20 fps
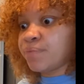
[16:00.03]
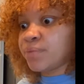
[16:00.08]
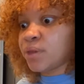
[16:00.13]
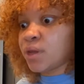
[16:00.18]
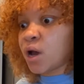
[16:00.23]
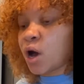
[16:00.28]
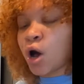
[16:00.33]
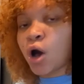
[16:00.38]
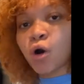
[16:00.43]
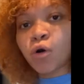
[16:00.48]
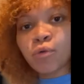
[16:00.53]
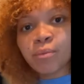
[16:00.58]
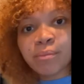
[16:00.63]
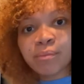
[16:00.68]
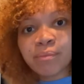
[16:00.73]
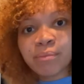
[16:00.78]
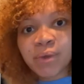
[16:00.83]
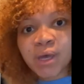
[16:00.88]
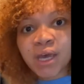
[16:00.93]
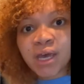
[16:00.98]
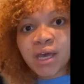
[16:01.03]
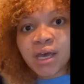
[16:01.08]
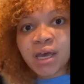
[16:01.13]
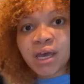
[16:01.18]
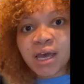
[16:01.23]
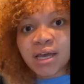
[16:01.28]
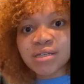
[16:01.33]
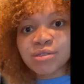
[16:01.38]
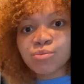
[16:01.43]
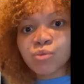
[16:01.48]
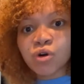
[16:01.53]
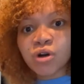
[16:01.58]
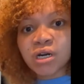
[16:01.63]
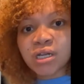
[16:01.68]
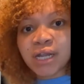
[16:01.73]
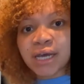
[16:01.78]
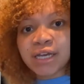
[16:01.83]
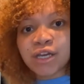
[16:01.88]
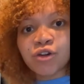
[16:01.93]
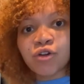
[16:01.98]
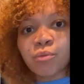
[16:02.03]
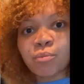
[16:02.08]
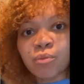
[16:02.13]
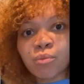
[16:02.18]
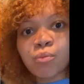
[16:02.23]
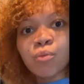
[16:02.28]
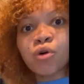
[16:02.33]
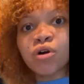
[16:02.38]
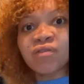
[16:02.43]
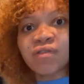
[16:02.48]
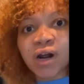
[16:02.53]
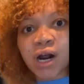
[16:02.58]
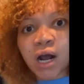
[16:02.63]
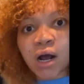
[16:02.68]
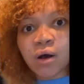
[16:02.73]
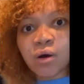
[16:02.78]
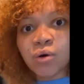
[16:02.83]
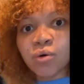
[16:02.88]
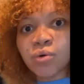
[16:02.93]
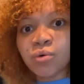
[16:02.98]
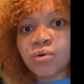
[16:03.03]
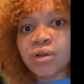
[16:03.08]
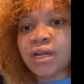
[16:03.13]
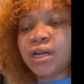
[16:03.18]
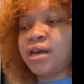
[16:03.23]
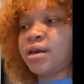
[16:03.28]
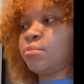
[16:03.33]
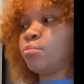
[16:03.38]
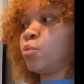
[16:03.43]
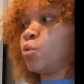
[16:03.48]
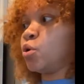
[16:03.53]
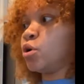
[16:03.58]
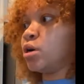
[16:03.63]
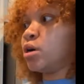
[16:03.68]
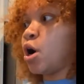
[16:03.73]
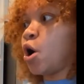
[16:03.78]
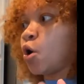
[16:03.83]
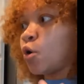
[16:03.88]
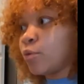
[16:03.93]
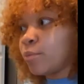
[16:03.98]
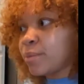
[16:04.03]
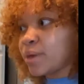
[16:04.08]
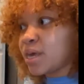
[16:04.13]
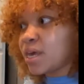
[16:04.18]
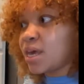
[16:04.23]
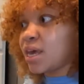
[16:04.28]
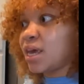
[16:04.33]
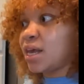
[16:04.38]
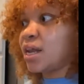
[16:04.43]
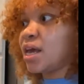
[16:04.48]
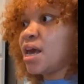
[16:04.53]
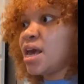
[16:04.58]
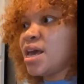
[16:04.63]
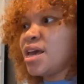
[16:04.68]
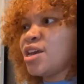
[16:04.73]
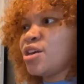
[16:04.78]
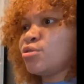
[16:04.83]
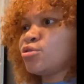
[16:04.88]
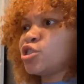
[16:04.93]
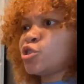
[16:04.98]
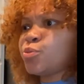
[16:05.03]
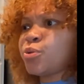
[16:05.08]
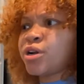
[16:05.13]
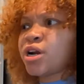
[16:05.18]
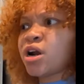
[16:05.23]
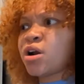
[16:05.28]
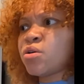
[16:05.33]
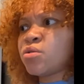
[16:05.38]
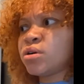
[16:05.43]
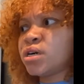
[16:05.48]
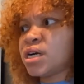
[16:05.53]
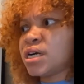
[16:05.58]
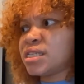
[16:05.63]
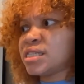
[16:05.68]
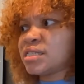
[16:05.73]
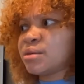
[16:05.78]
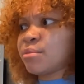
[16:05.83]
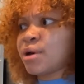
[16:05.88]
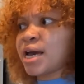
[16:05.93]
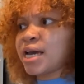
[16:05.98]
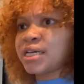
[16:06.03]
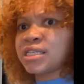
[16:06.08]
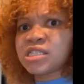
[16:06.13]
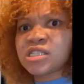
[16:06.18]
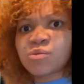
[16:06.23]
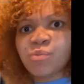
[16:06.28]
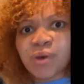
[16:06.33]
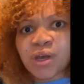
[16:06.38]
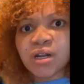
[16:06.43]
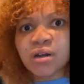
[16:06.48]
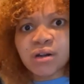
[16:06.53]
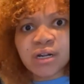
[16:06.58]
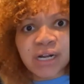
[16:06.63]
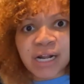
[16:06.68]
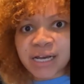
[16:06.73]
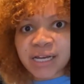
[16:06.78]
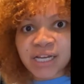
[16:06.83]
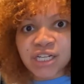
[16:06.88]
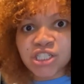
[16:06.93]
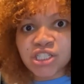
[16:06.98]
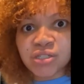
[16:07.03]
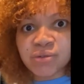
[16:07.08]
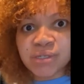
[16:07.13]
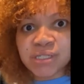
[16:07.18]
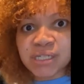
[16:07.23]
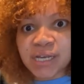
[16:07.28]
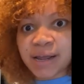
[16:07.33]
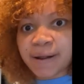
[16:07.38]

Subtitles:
home, as more like, you know, more of our own and more homey, and, you know, just put our own customized spin on it, I guess you would say.